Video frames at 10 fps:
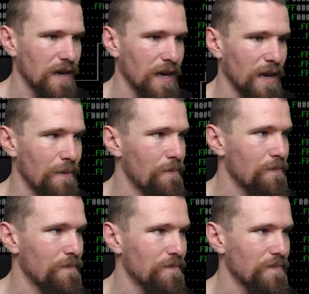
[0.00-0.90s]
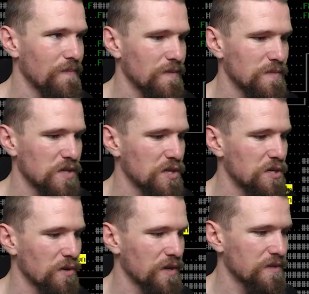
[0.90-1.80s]
I'm just
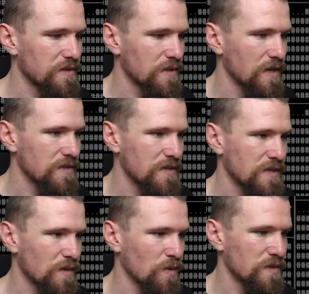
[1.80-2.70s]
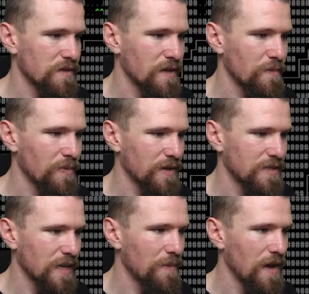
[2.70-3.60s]
curious as to see what's there,
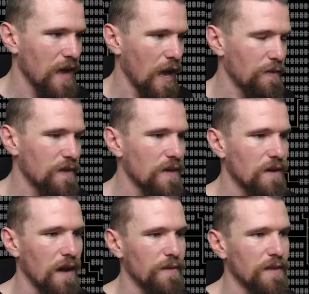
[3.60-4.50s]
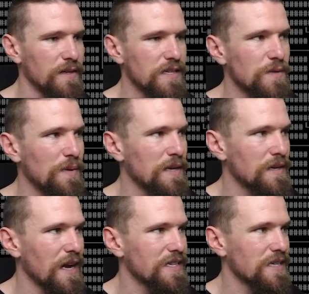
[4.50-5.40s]
but I think this has been a
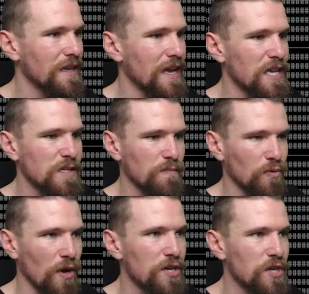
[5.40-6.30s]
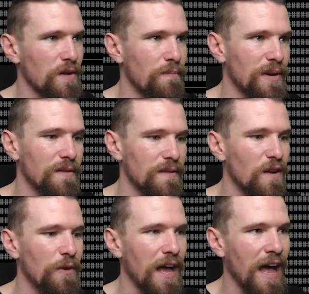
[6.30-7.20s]
nice little exploration, but I
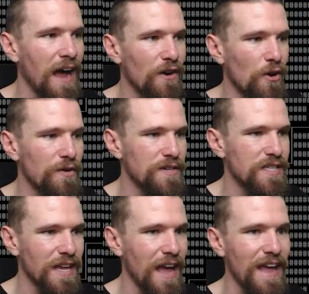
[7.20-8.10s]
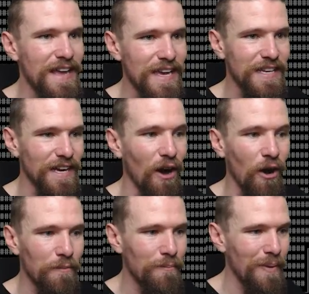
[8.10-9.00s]
think we are going to start heading
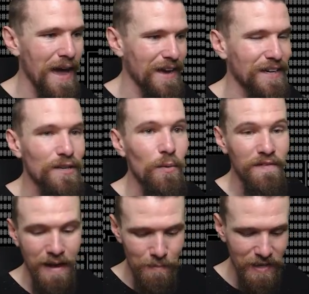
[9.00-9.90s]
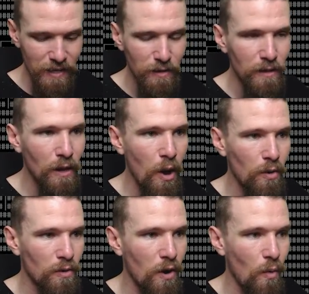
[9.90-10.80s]
on back. I know we've come like a
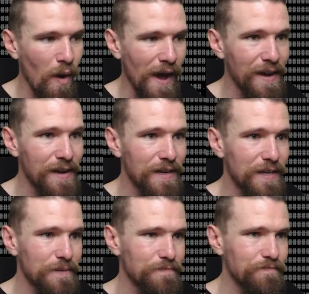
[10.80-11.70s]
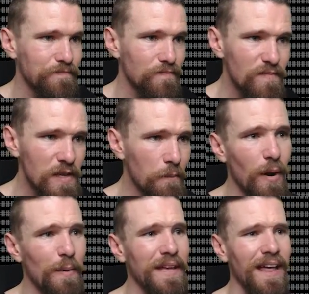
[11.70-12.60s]
long way,
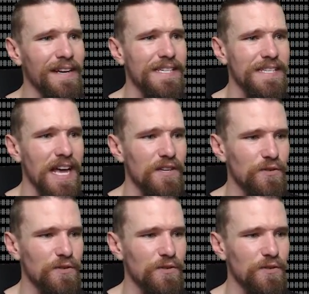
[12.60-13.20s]
but we are going to start